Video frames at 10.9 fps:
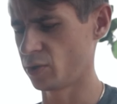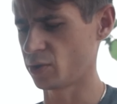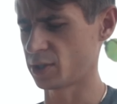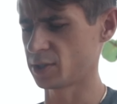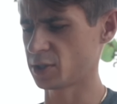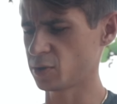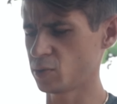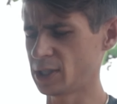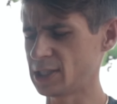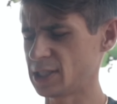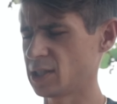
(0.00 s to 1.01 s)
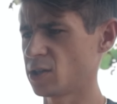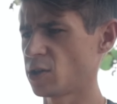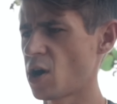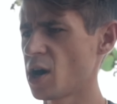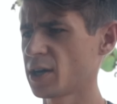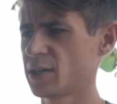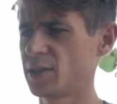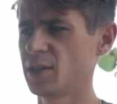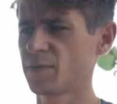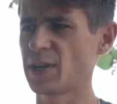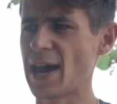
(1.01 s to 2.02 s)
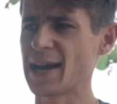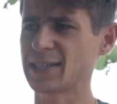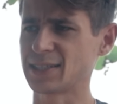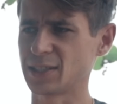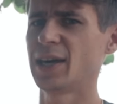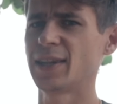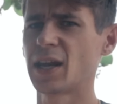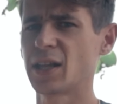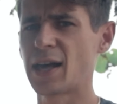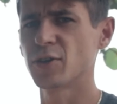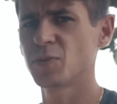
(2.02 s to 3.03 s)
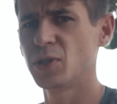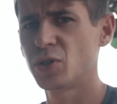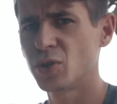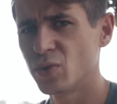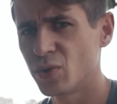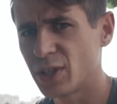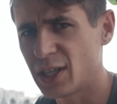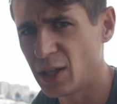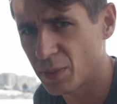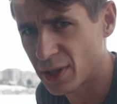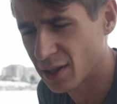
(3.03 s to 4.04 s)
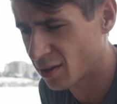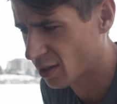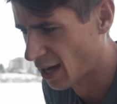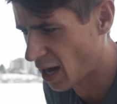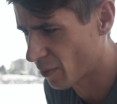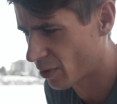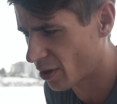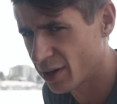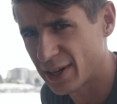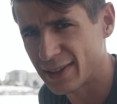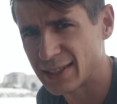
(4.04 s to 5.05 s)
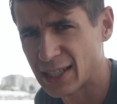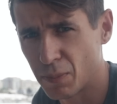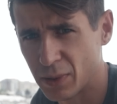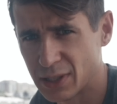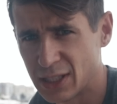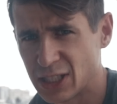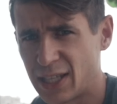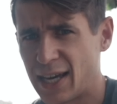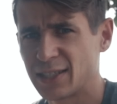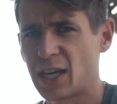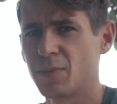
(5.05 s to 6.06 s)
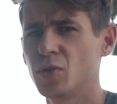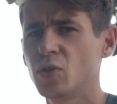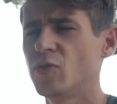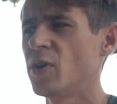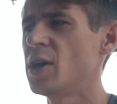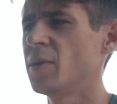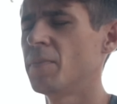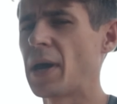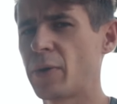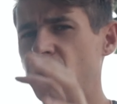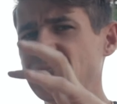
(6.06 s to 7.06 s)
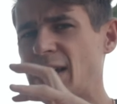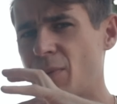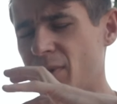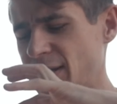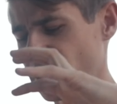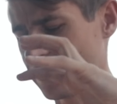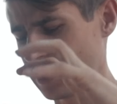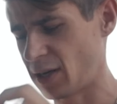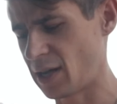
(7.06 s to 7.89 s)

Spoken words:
So you can switch and lock different axes, and that allows me to keep the camera in the same position as I move, but I will stabilize everything